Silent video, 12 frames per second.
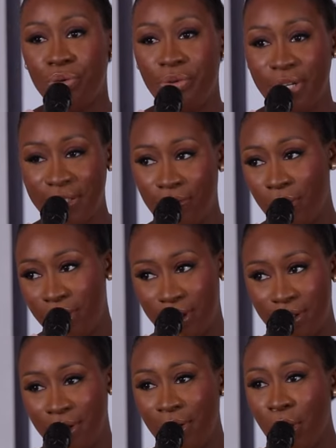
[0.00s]
to raise
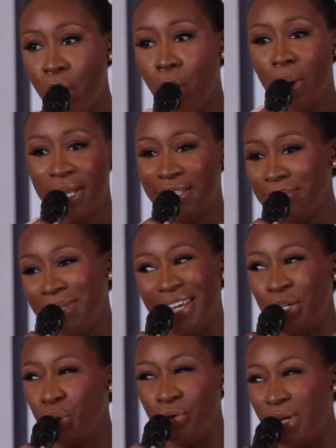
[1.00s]
funding when it seems like
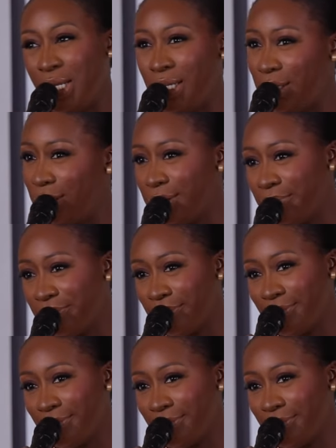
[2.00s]
you don't really need it.